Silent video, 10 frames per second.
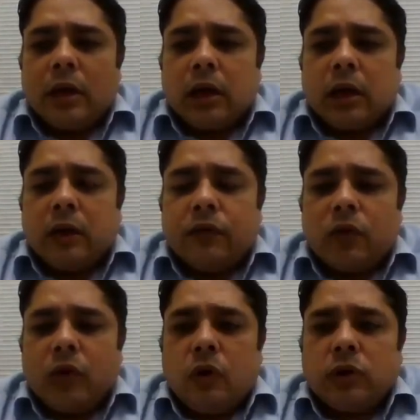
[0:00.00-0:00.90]

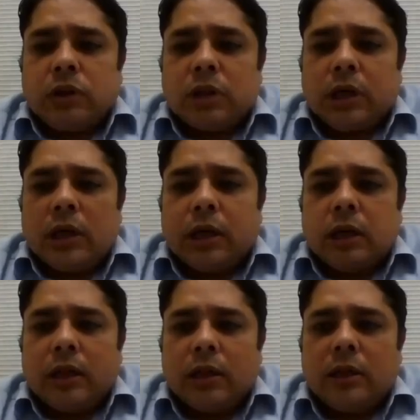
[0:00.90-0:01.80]
Of course,
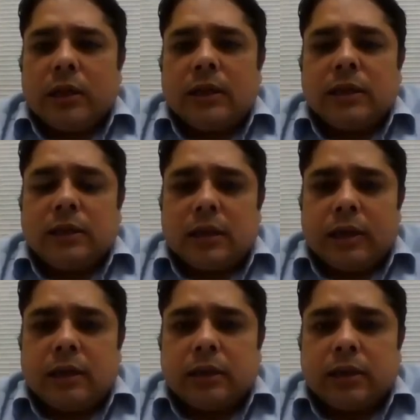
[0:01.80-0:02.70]
these are just
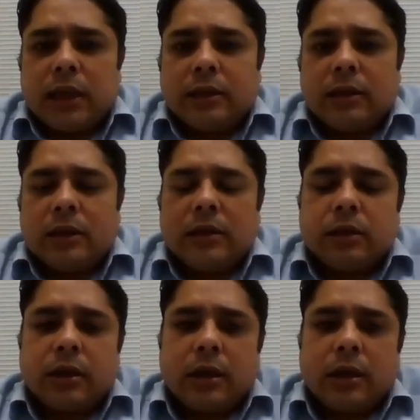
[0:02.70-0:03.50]
cylinder sizes.